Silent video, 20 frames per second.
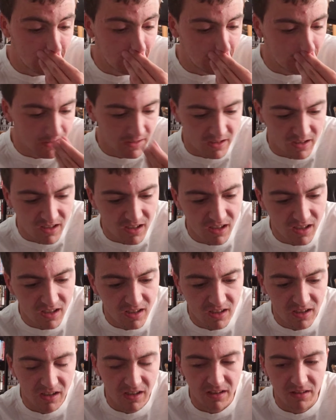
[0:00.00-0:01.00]
is a
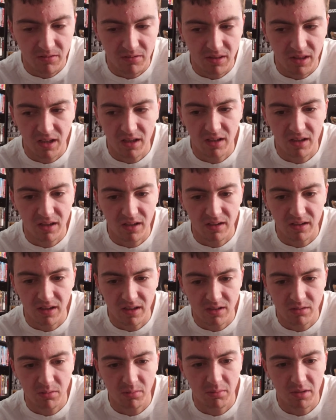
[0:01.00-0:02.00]
kid, and
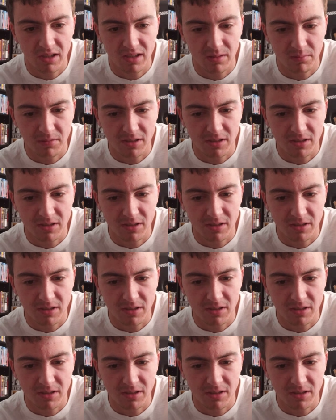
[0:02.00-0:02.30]
that's what makes